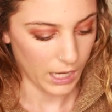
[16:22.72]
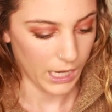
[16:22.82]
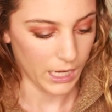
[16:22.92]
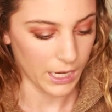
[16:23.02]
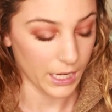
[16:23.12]

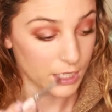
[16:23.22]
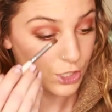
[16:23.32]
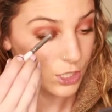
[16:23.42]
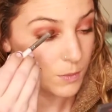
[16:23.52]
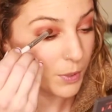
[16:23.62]
and
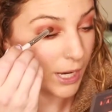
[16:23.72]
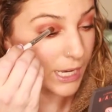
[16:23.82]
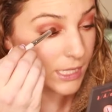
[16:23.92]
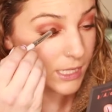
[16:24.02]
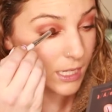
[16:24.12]
just
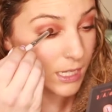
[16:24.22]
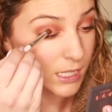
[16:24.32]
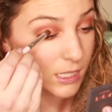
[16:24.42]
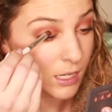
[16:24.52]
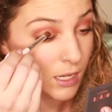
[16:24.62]
press
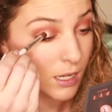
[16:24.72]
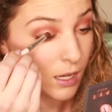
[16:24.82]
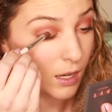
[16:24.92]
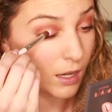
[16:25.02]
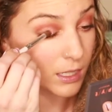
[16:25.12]
this
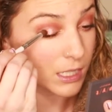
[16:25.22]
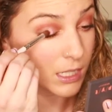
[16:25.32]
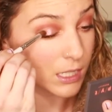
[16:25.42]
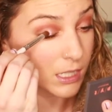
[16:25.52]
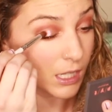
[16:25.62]
onto
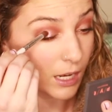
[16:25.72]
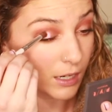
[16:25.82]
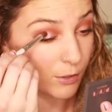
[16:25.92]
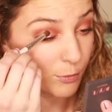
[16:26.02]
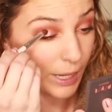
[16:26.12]
the
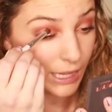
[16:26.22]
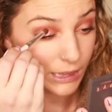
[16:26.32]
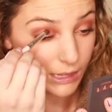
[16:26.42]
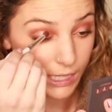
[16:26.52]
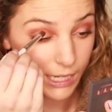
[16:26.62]
center of my
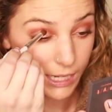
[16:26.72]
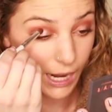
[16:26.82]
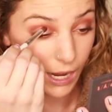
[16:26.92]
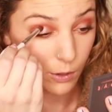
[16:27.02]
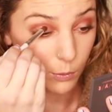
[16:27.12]
lid.
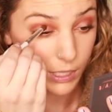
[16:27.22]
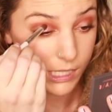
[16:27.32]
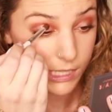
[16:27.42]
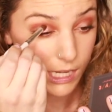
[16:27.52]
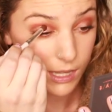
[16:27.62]
I will
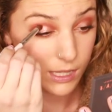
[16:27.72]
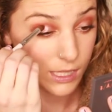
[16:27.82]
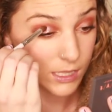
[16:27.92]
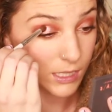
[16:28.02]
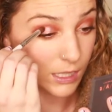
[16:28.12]
say that
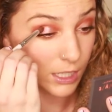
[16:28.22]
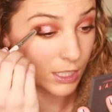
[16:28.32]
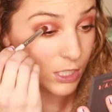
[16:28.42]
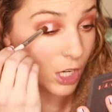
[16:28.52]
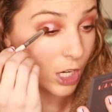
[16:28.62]
these
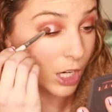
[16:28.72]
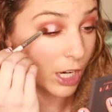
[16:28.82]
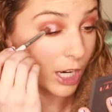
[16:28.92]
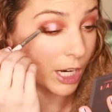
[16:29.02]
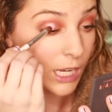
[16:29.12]
glitters
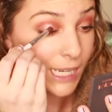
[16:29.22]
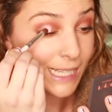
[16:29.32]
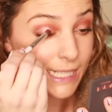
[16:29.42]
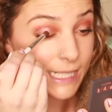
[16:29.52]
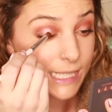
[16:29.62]
are
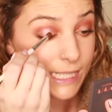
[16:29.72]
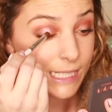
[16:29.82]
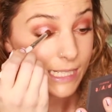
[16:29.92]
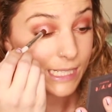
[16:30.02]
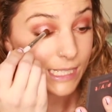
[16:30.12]

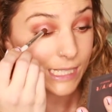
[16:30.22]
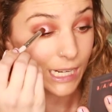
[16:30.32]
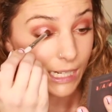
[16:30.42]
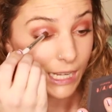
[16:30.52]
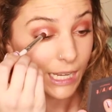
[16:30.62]

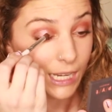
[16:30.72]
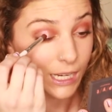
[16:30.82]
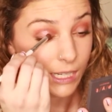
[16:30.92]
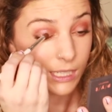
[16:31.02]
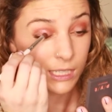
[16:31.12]

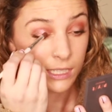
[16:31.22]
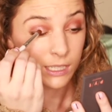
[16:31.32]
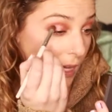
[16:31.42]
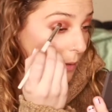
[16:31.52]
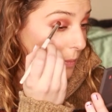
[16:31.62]
stunning.
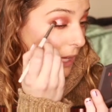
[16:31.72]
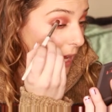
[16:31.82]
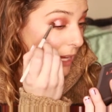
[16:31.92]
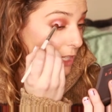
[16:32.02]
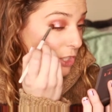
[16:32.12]
They
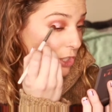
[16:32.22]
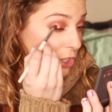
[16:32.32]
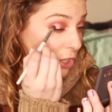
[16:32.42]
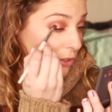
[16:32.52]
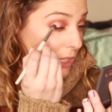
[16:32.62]
apply
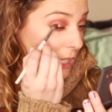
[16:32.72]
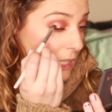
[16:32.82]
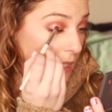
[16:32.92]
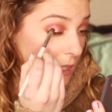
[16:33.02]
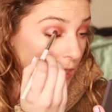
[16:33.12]
so
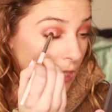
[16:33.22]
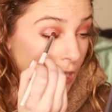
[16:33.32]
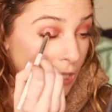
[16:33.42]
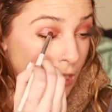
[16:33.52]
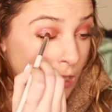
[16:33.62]

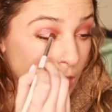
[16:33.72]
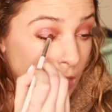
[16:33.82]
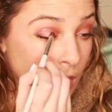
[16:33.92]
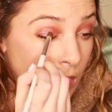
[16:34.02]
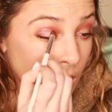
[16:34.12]
easily
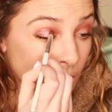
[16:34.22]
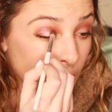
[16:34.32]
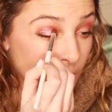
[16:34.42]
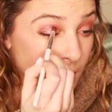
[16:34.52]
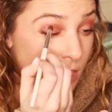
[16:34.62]

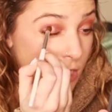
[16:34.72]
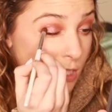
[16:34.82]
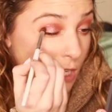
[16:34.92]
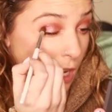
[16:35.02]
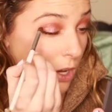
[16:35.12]
and
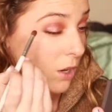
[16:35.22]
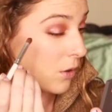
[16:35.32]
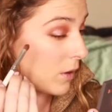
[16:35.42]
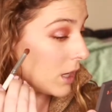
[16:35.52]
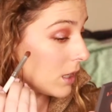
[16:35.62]

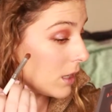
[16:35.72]
so